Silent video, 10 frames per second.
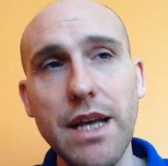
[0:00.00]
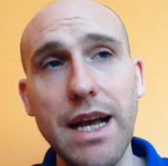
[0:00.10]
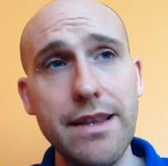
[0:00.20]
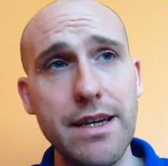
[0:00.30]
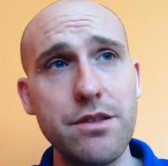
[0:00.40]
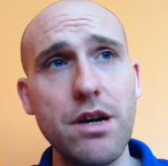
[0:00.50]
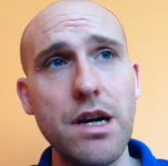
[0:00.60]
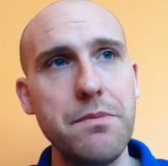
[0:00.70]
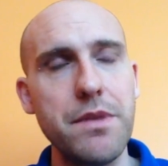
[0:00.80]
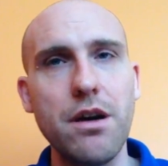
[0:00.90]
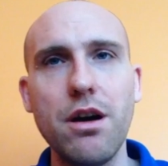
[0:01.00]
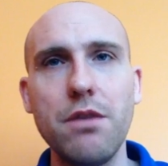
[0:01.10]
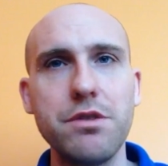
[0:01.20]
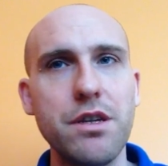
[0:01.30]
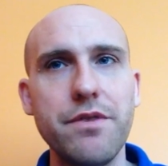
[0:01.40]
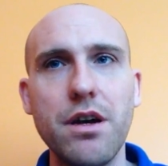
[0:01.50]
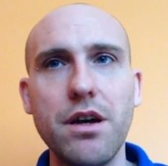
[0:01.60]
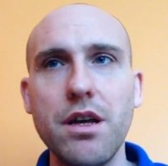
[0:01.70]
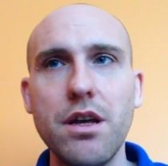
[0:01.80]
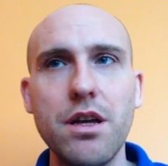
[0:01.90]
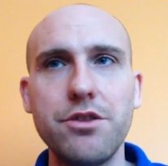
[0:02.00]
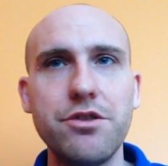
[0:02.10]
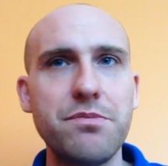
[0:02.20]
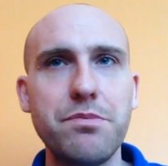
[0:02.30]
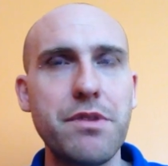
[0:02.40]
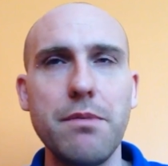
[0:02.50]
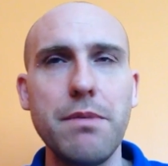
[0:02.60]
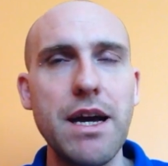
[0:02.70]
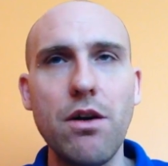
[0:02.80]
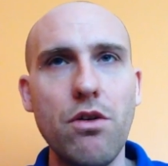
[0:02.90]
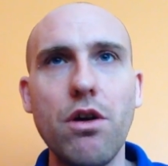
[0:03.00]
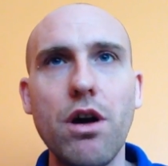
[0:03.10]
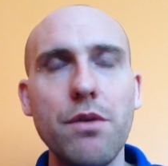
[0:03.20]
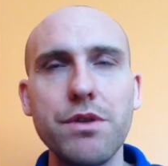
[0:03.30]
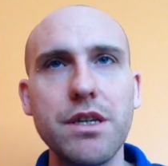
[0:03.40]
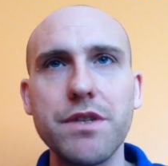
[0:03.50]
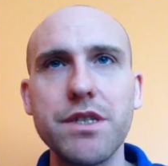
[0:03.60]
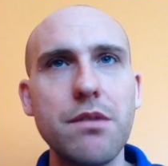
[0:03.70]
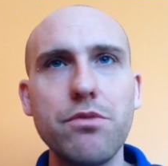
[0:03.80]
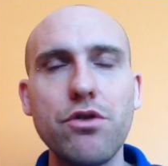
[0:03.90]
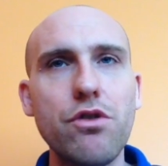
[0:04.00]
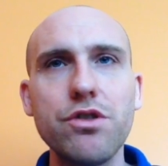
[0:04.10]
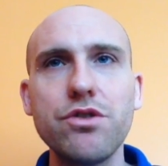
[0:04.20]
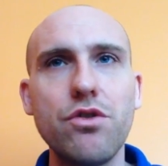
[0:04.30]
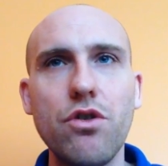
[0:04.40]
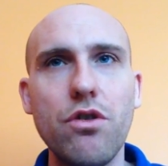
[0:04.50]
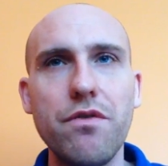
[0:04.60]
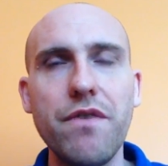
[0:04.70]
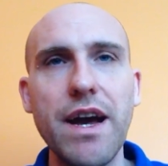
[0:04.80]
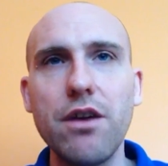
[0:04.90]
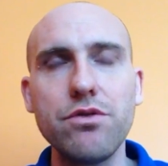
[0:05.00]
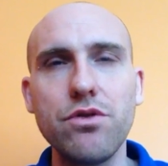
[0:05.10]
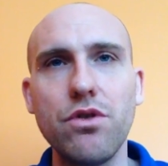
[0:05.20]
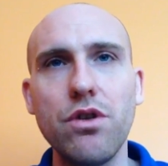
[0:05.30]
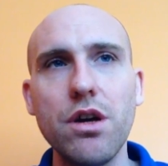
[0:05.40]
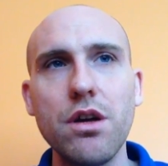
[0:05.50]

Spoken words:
at that time that I was either had just come out, or I was either stumbled across or found, or